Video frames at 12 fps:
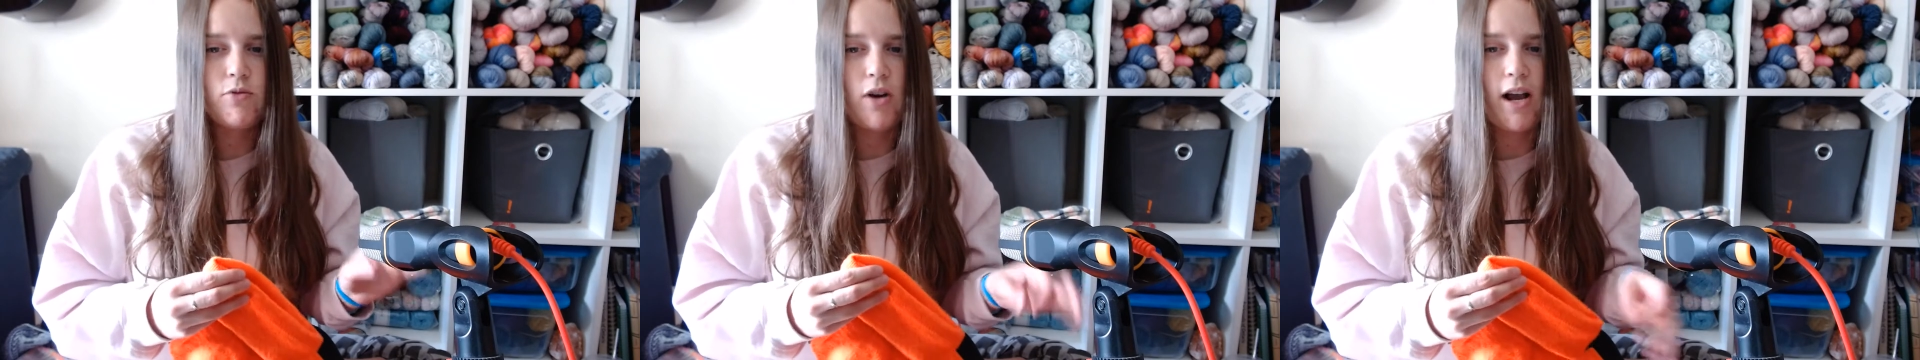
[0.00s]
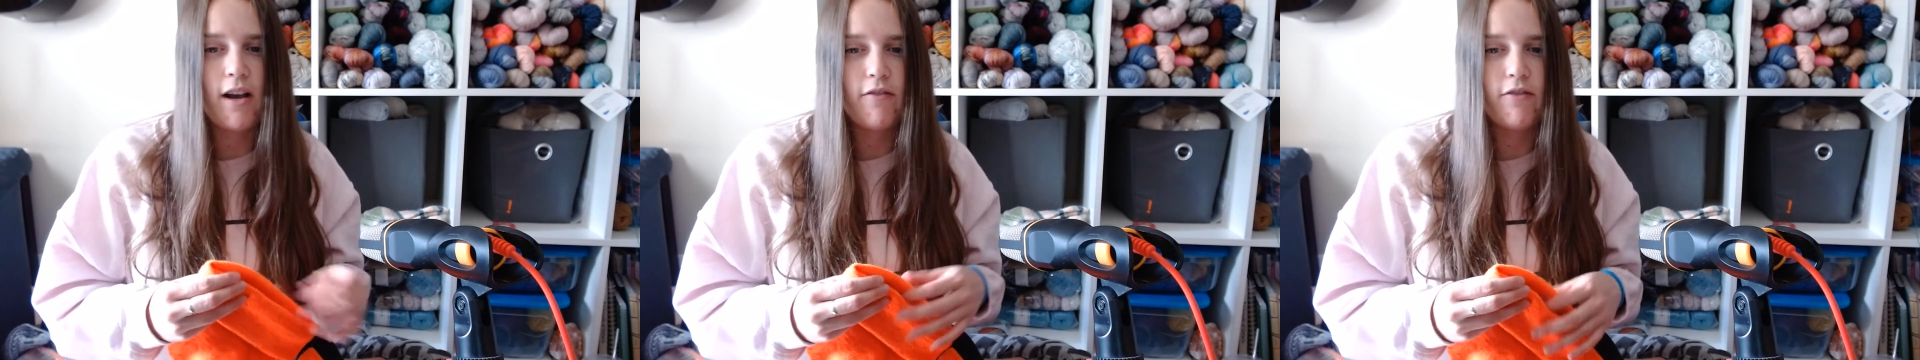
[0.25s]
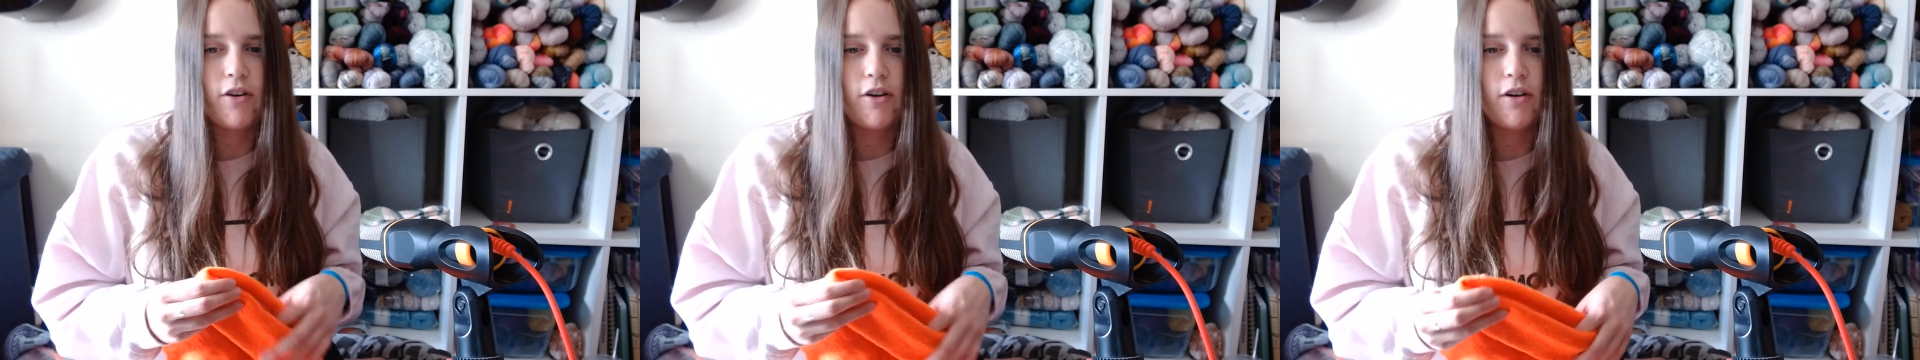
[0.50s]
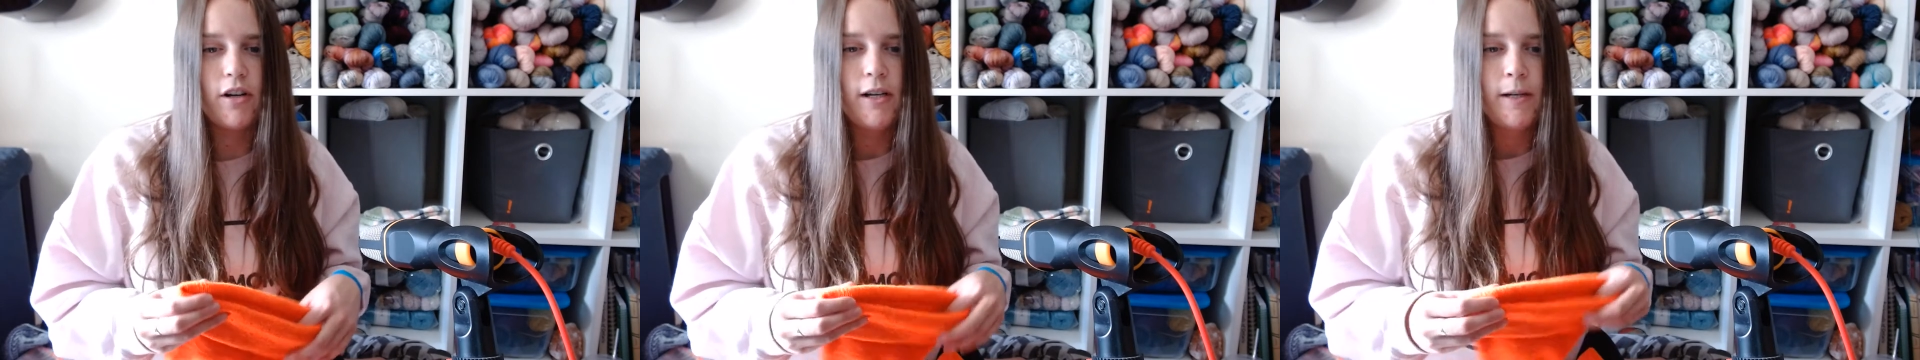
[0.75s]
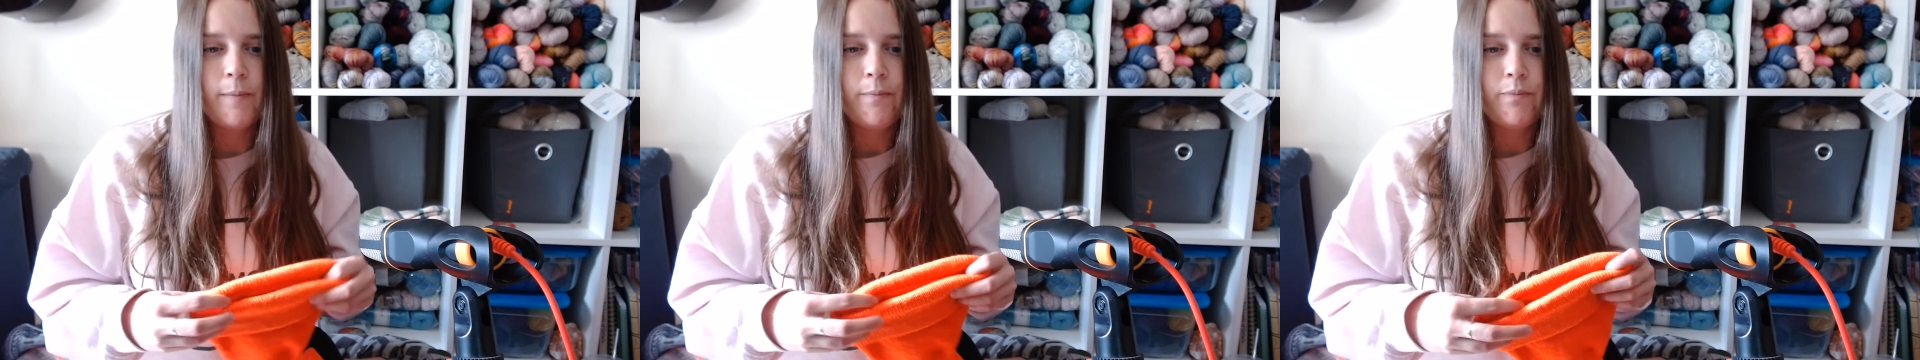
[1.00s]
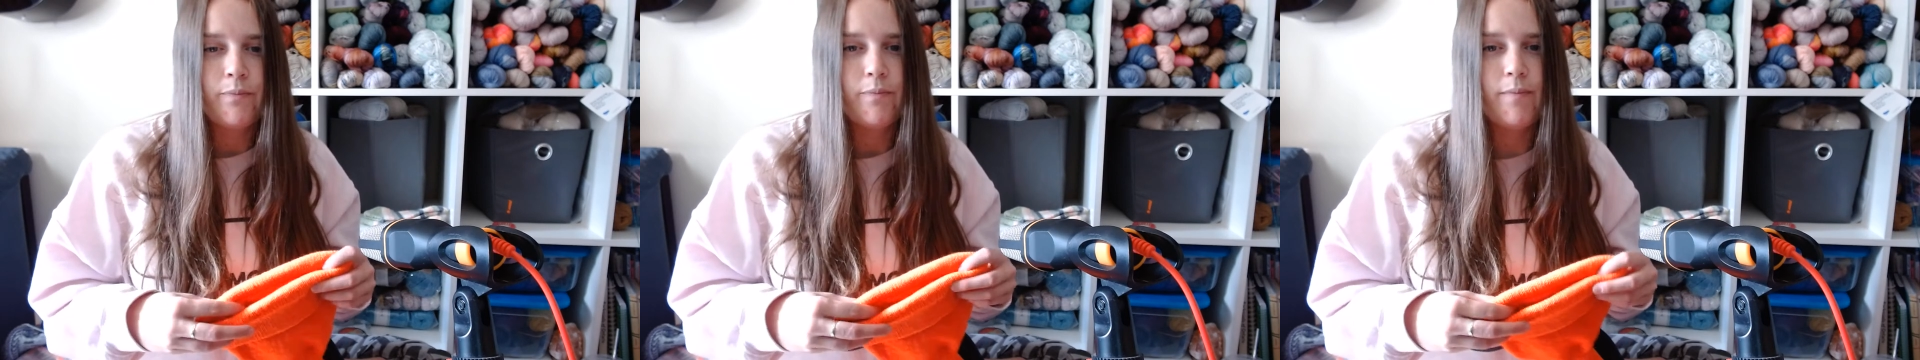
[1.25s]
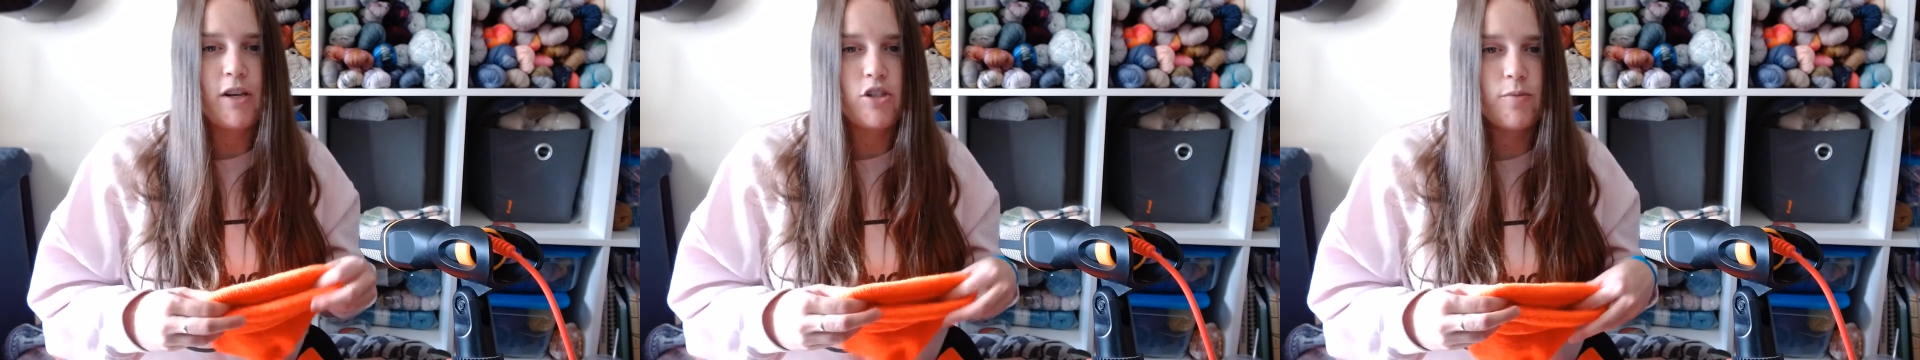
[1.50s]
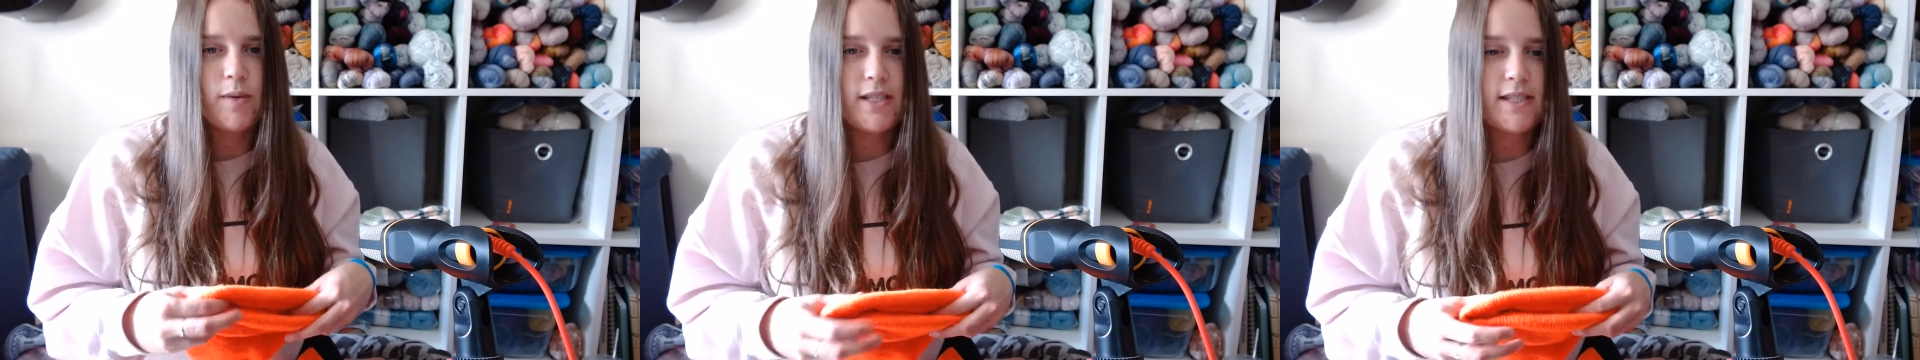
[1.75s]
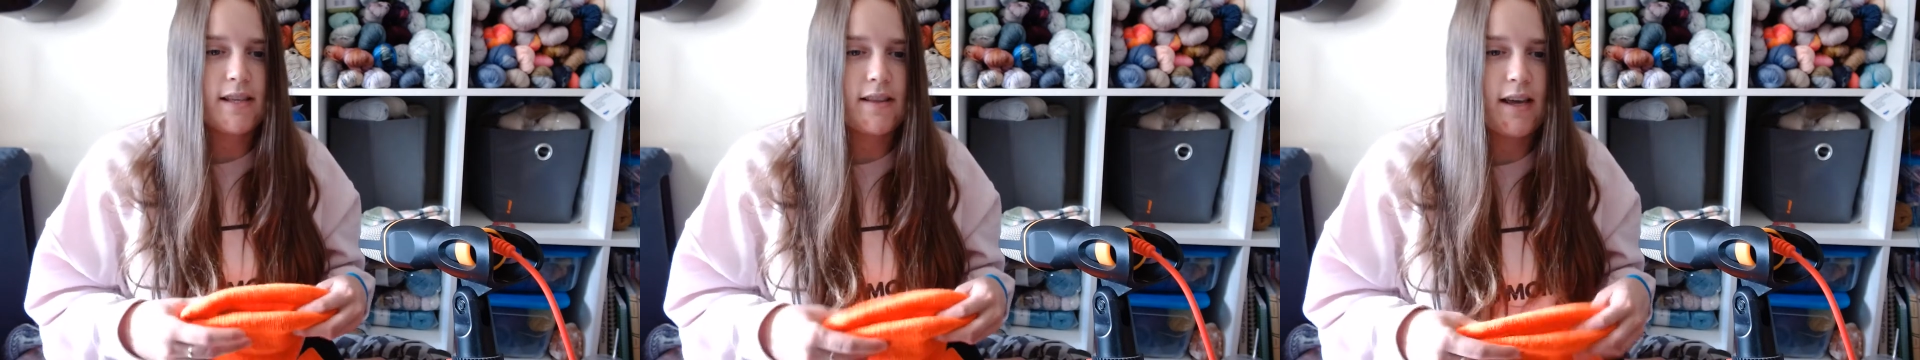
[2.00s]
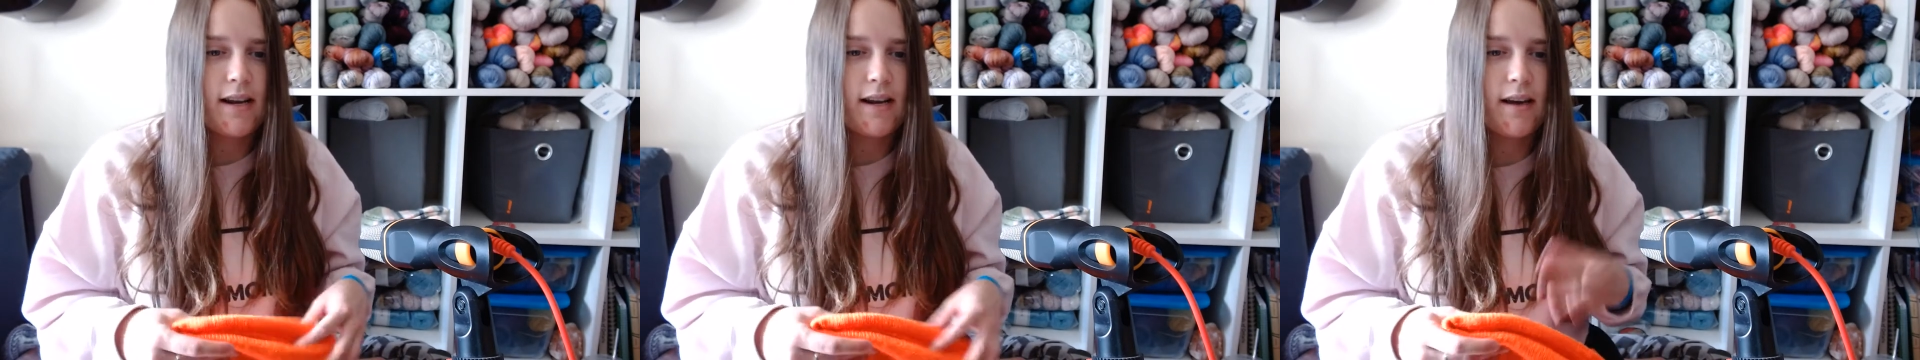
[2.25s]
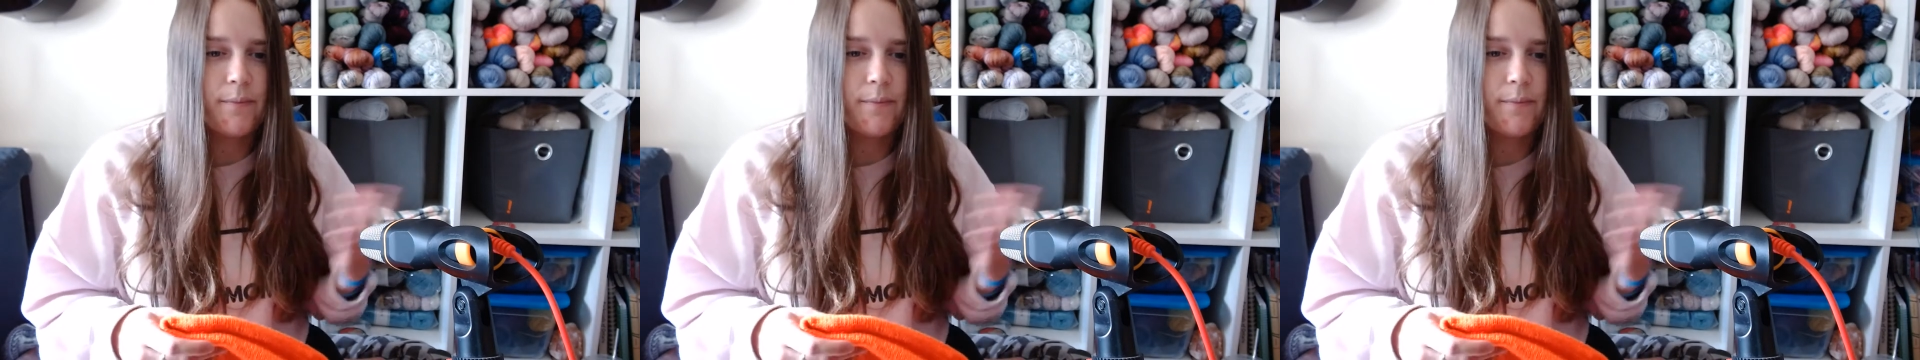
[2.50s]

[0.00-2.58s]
track of your measurements, and then